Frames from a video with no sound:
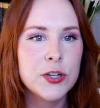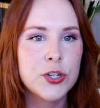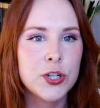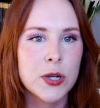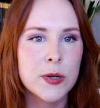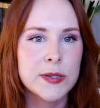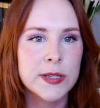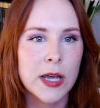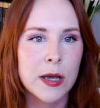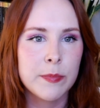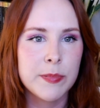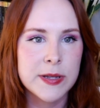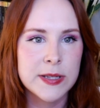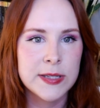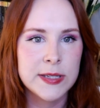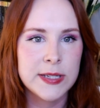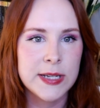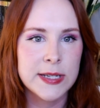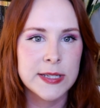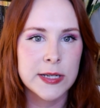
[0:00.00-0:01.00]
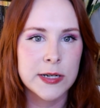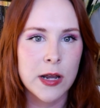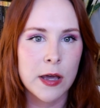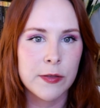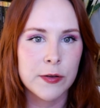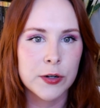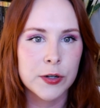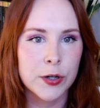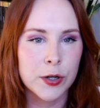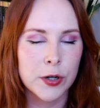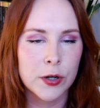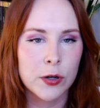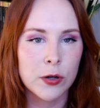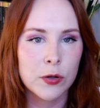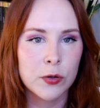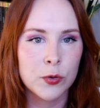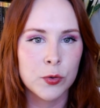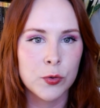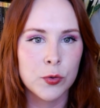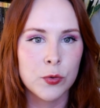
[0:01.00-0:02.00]
shows up and sees another
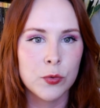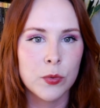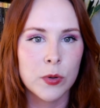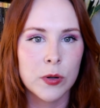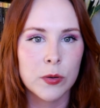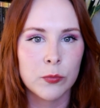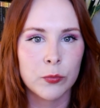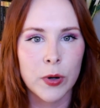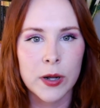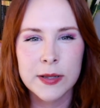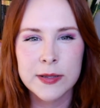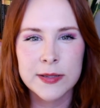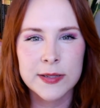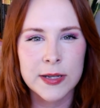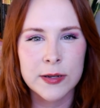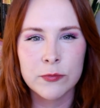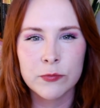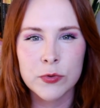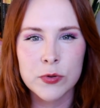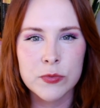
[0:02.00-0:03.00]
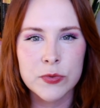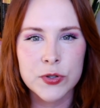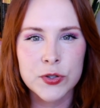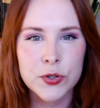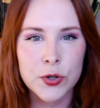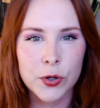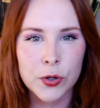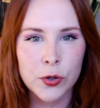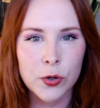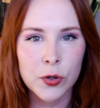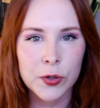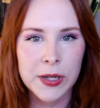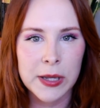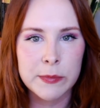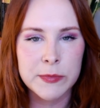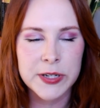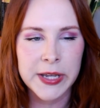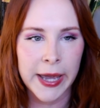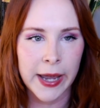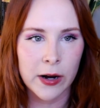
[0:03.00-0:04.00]
girl who runs in Rune's circle
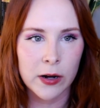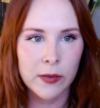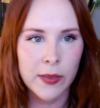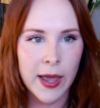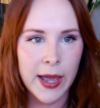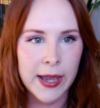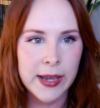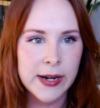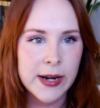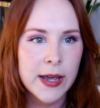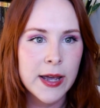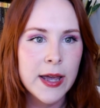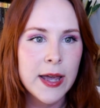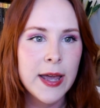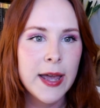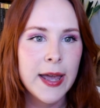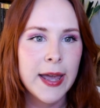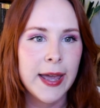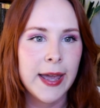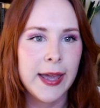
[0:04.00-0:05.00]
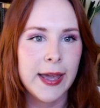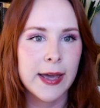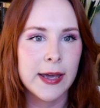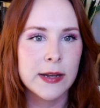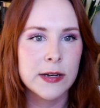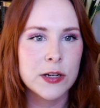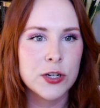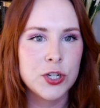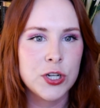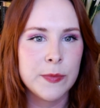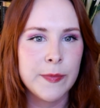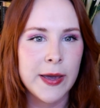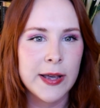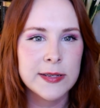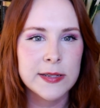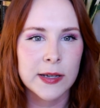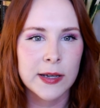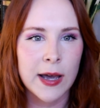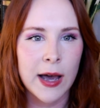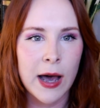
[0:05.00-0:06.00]
named Caroline, and she
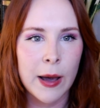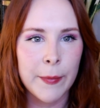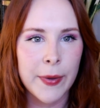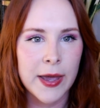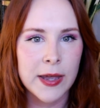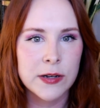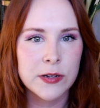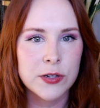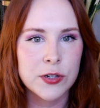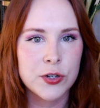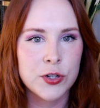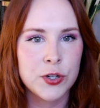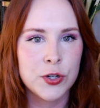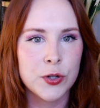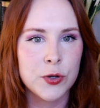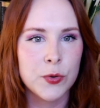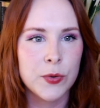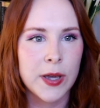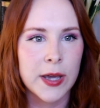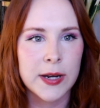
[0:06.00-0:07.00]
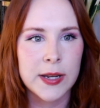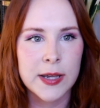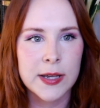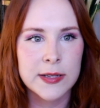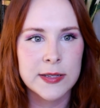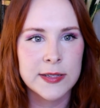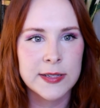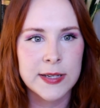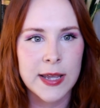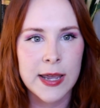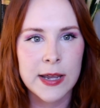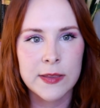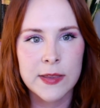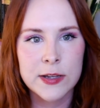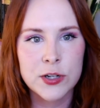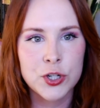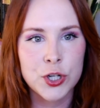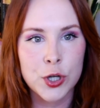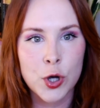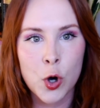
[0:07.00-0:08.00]
makes a comment to Gideon saying
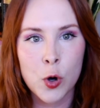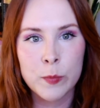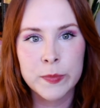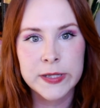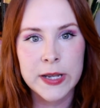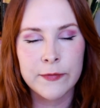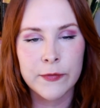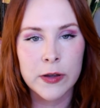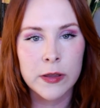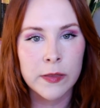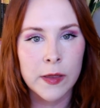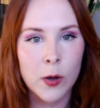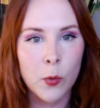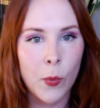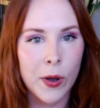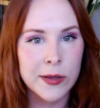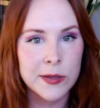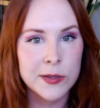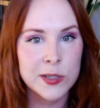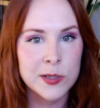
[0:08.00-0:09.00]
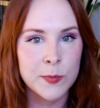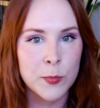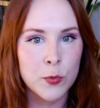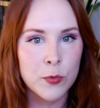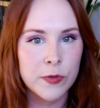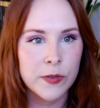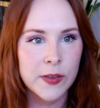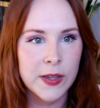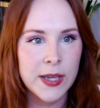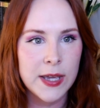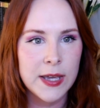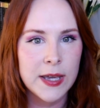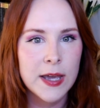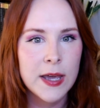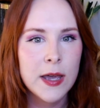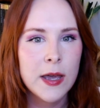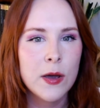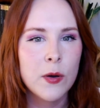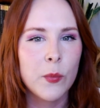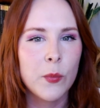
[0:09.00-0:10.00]
that she hopes everything went smoothly,
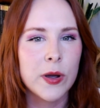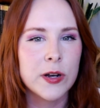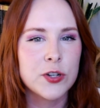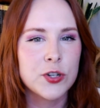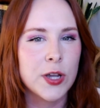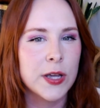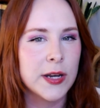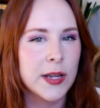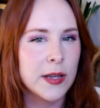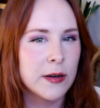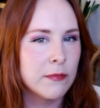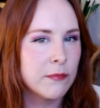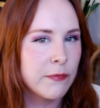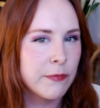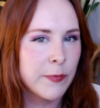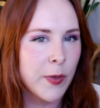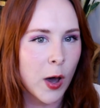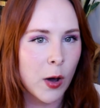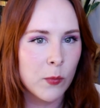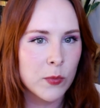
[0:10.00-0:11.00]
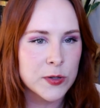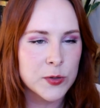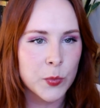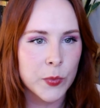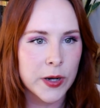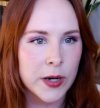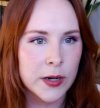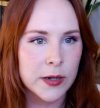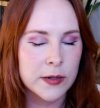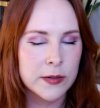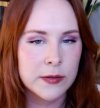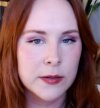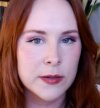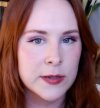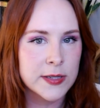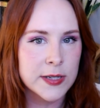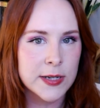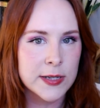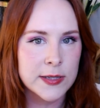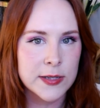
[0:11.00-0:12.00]
which Gideon thought was weird
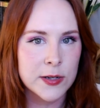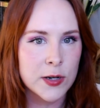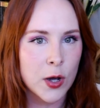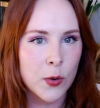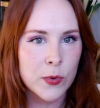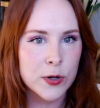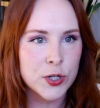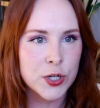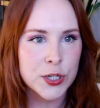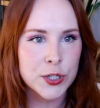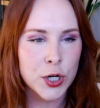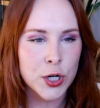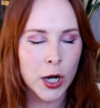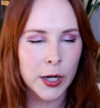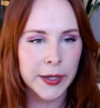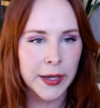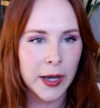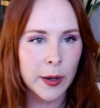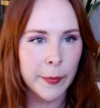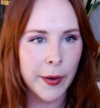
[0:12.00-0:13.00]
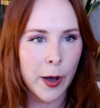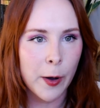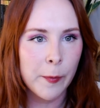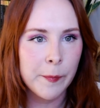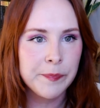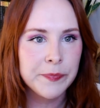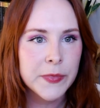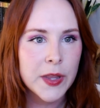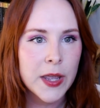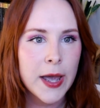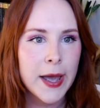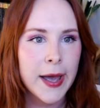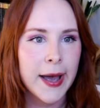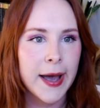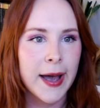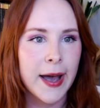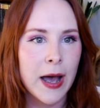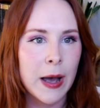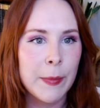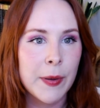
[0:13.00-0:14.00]
because he doesn't know what she's talking about.
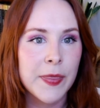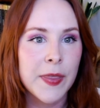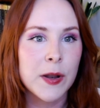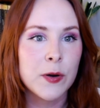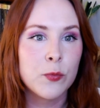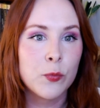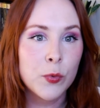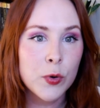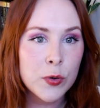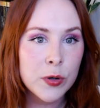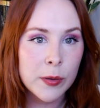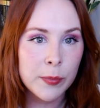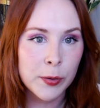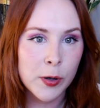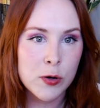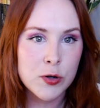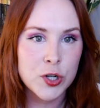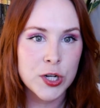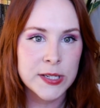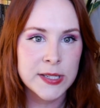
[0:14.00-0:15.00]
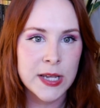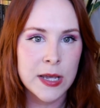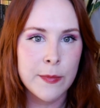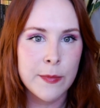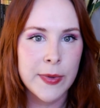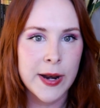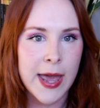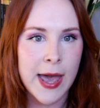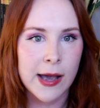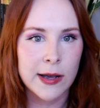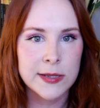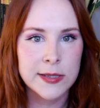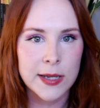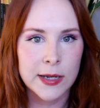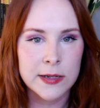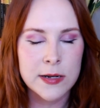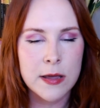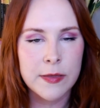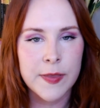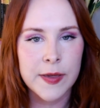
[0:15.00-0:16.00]
But then Rune approaches him and acts
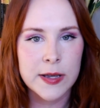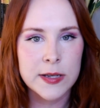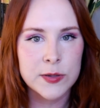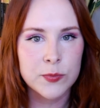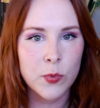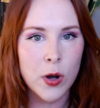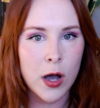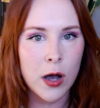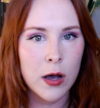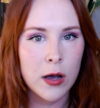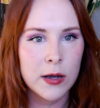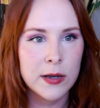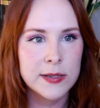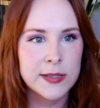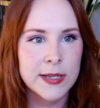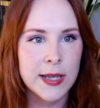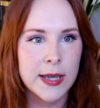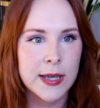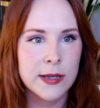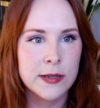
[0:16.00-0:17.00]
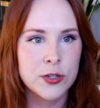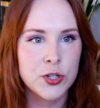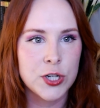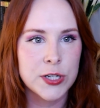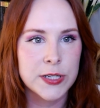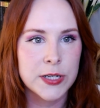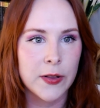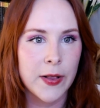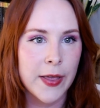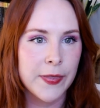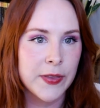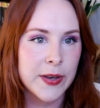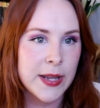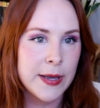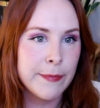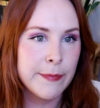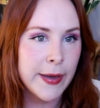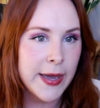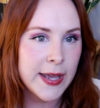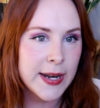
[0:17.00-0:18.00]
like nothing is wrong, saying she's glad that
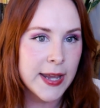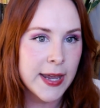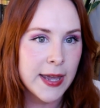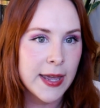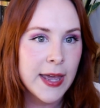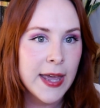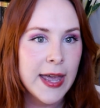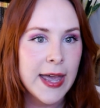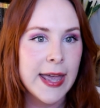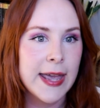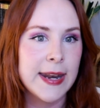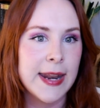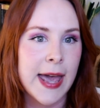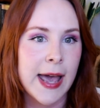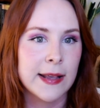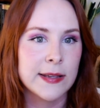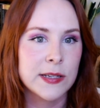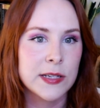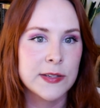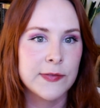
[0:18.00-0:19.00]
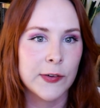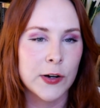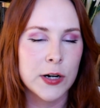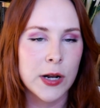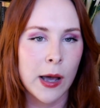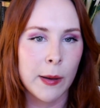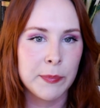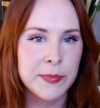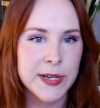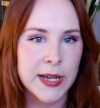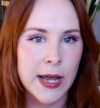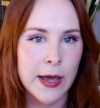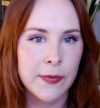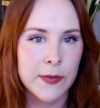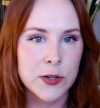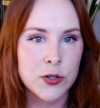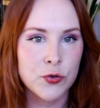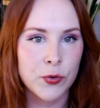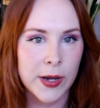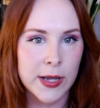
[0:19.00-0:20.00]
he made it, and asks for an update on
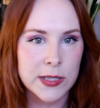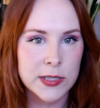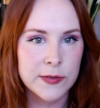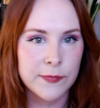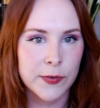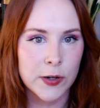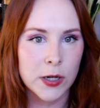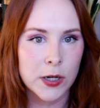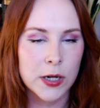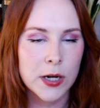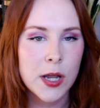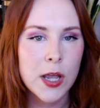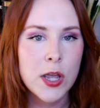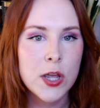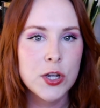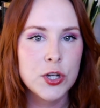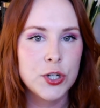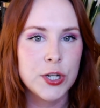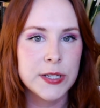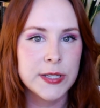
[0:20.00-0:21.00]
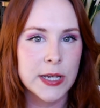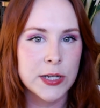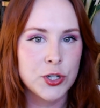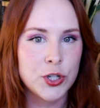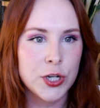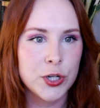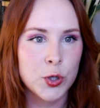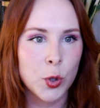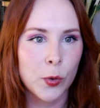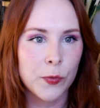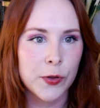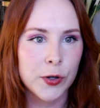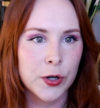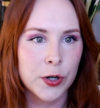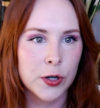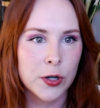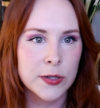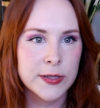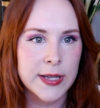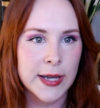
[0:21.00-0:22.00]
the transfer. She says she told the
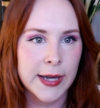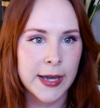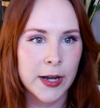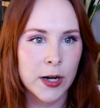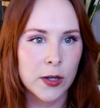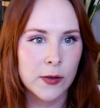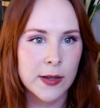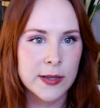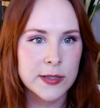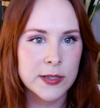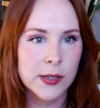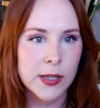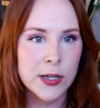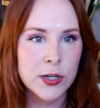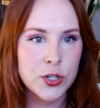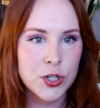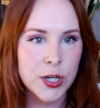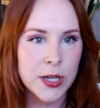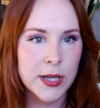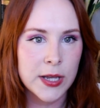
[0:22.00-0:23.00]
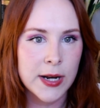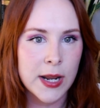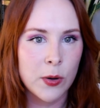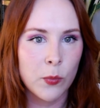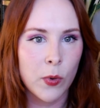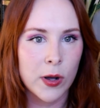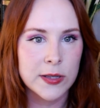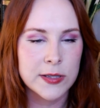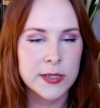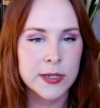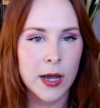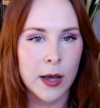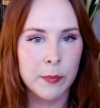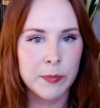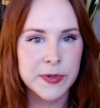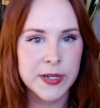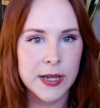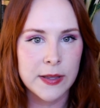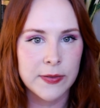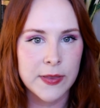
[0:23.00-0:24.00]
girls at Carolyn's luncheon and wants to
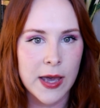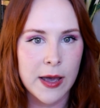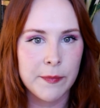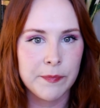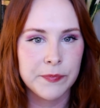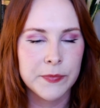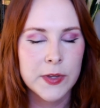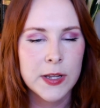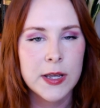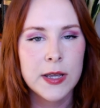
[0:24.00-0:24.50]
update them.